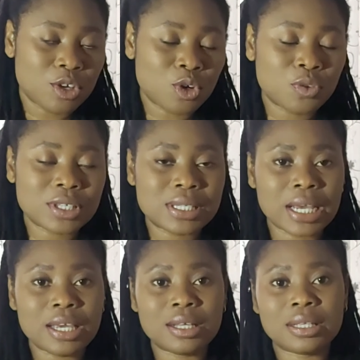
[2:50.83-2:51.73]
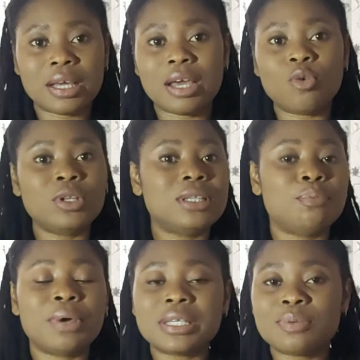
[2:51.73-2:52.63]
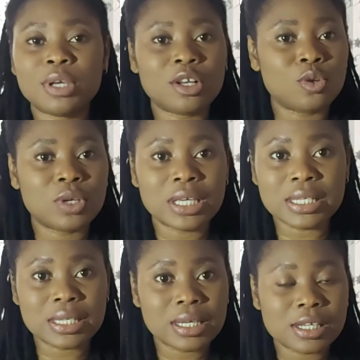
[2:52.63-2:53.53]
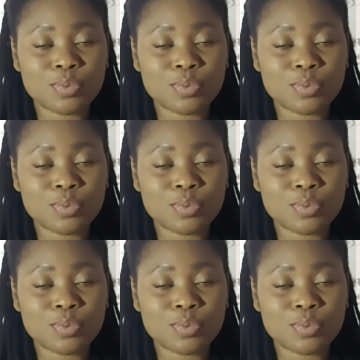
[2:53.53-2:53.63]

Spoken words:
You know the saying, only the best make it look easy,